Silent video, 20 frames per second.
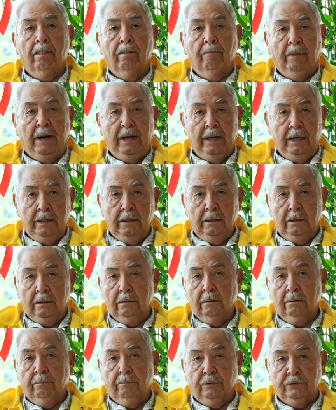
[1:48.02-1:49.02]
my
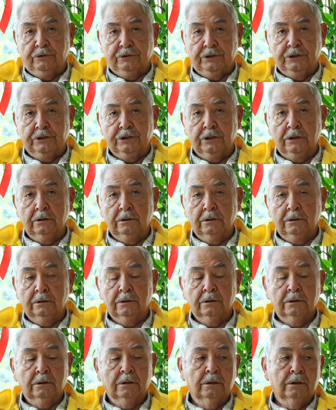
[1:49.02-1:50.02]
position
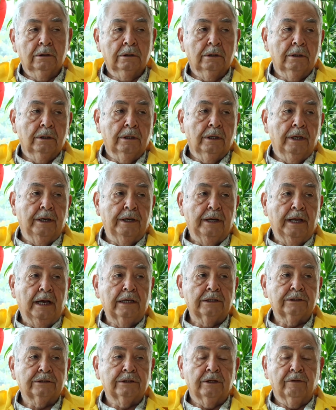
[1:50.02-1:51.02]
and
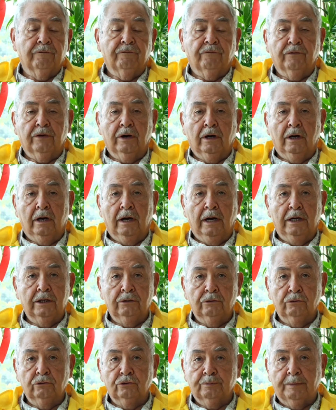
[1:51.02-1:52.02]
asked if I
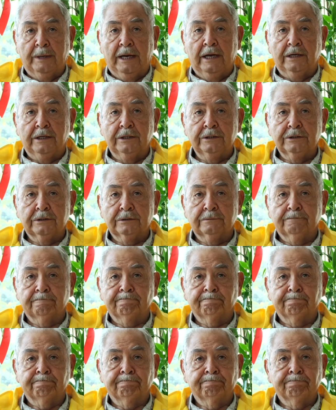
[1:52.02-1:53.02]
knew Spanish,
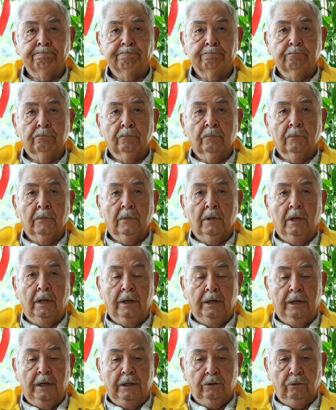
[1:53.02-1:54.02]

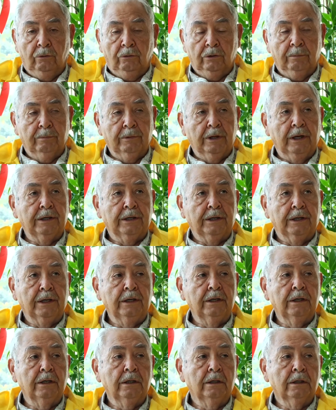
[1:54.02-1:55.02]
and I told them that I
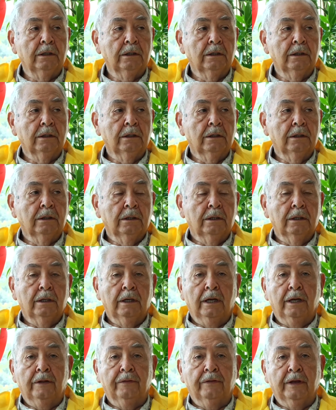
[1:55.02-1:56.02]
did.
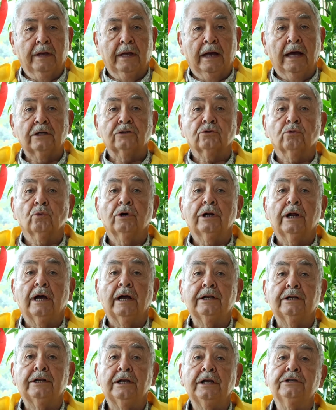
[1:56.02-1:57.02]
And they asked would
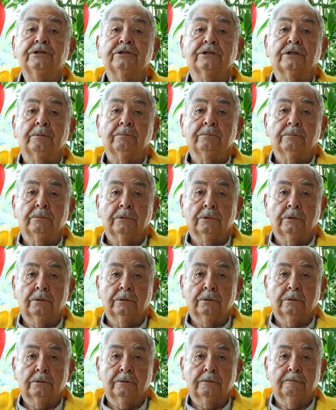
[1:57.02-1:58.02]
I teach them
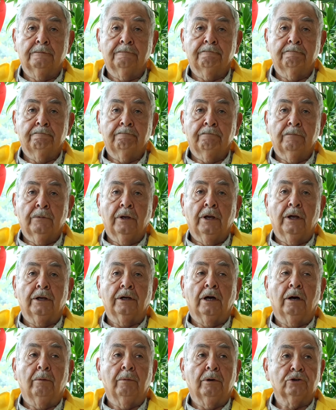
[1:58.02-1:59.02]

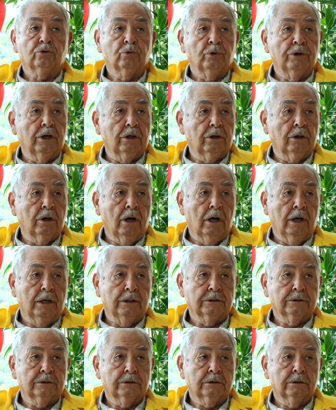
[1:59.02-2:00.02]
and how much would it
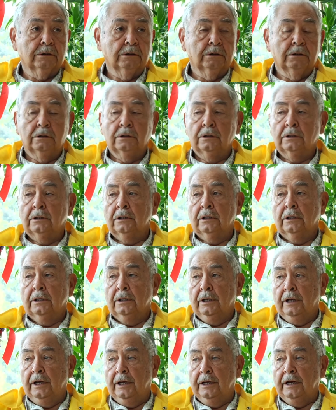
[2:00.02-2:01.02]
cost.
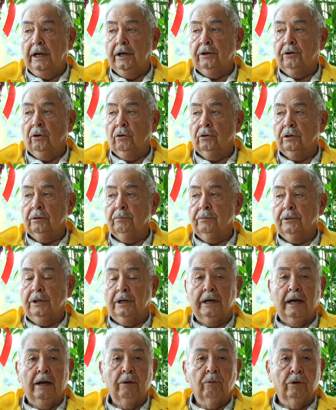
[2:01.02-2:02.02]
And I told them
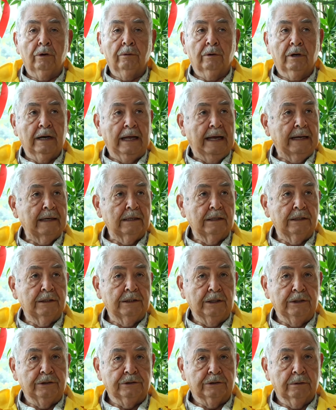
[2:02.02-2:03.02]
that I would gladly
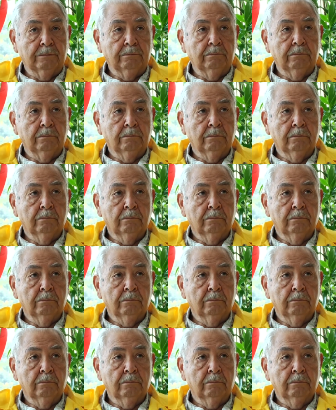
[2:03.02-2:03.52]
teach them,